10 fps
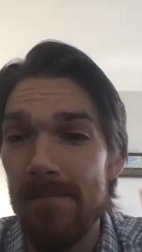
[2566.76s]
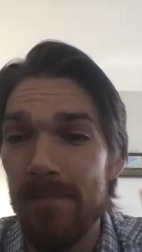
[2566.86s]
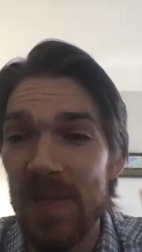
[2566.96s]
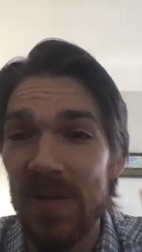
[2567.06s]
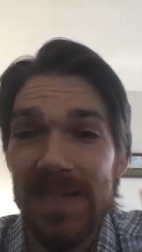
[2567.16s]

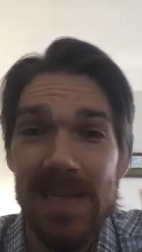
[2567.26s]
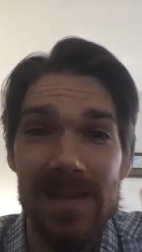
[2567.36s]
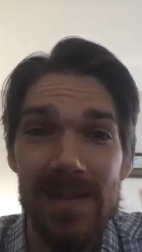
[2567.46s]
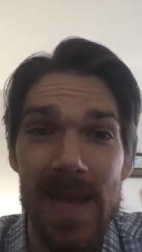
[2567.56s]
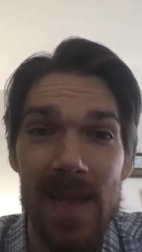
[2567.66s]
In the end of
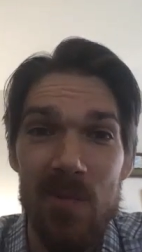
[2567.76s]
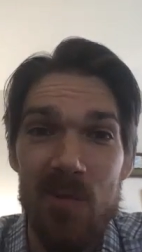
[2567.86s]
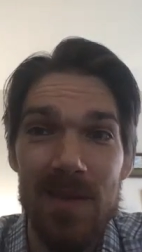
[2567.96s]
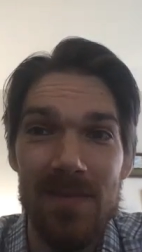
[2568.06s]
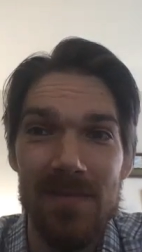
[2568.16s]
the day,
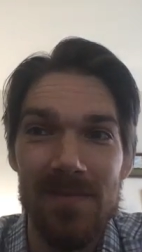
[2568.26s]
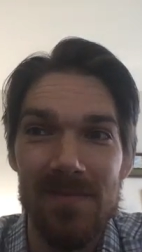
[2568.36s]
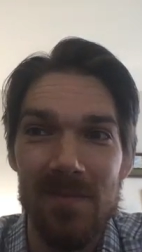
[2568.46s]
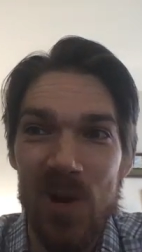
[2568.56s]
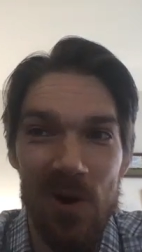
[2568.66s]
we
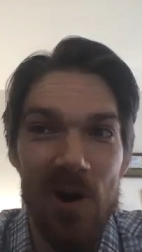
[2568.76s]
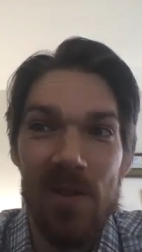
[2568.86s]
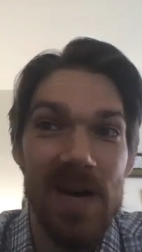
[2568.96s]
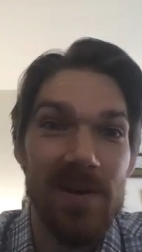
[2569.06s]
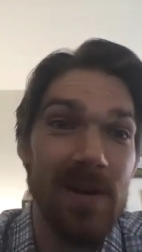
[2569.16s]
are all
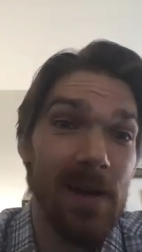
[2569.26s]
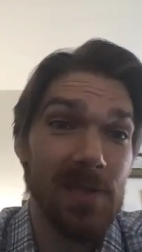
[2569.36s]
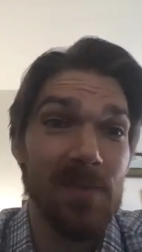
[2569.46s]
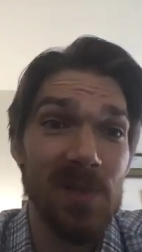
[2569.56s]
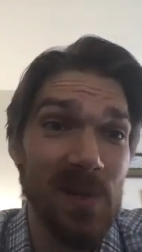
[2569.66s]
about our
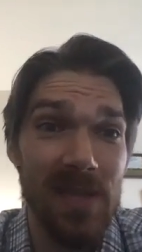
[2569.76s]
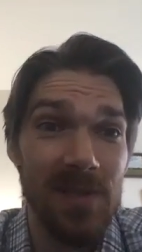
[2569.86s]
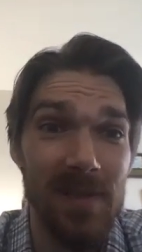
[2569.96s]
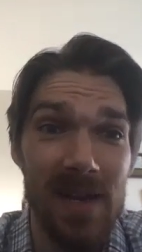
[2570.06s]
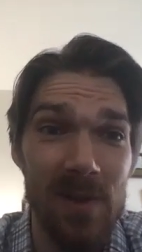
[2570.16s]
customers. We can't
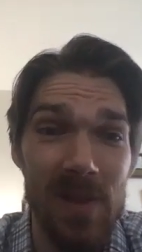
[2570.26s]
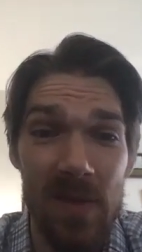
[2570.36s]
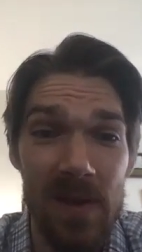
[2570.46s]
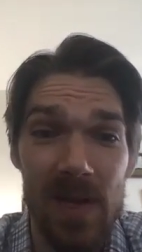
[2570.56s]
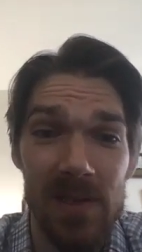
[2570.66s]
survive without
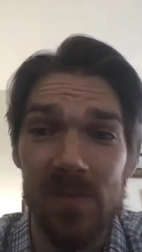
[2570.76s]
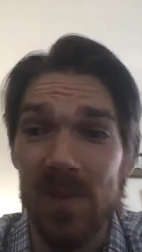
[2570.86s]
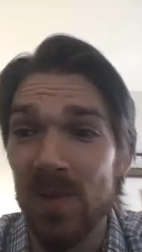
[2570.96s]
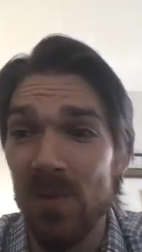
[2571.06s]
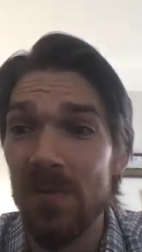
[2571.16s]
the
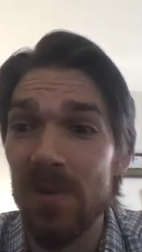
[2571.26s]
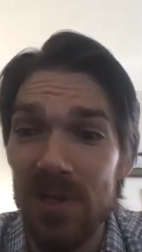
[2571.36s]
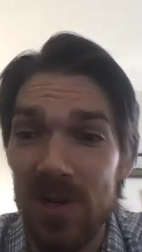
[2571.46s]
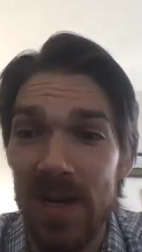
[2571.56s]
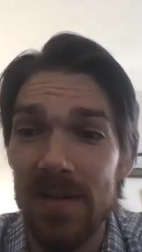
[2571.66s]
customer, so we really
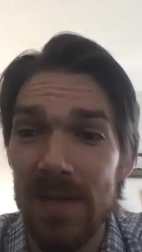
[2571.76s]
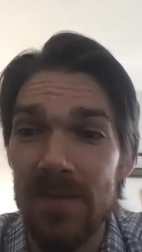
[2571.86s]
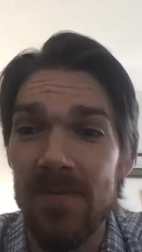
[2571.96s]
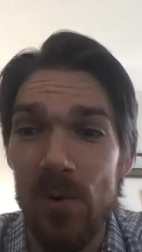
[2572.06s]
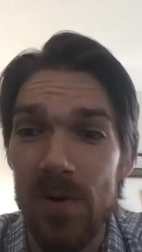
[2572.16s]
try to lean
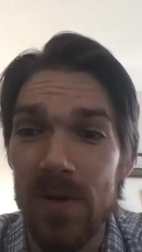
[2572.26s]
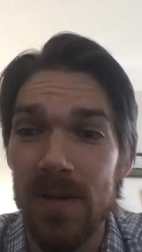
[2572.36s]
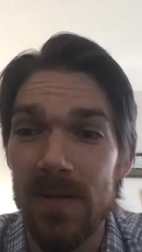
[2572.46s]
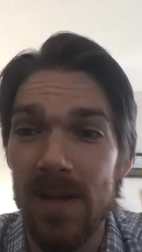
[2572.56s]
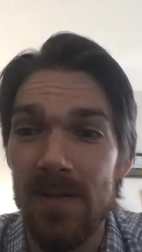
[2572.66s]
forward
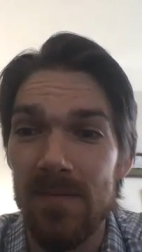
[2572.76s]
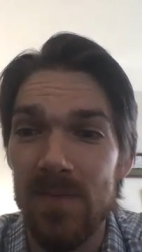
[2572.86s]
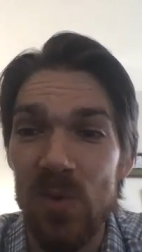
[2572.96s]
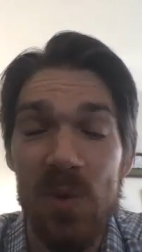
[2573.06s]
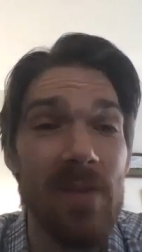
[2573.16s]
and
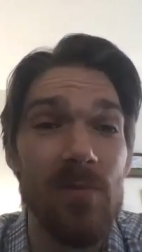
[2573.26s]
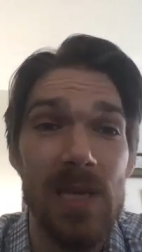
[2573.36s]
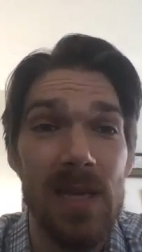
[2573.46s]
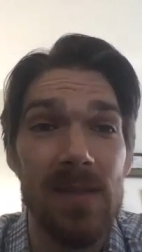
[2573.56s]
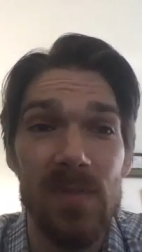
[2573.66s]
do whatever we
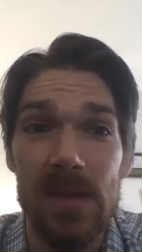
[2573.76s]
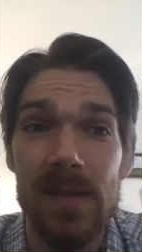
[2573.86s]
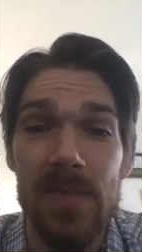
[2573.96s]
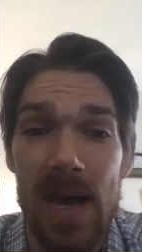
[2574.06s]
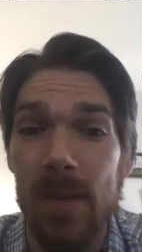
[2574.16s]
can to make
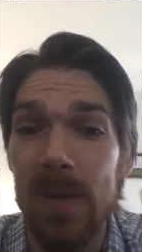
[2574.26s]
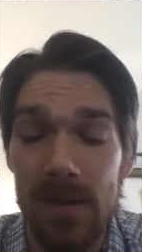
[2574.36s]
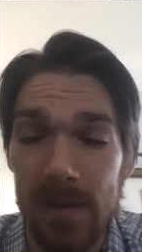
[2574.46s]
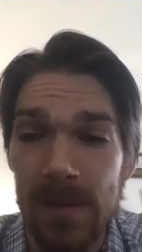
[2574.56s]
them happy.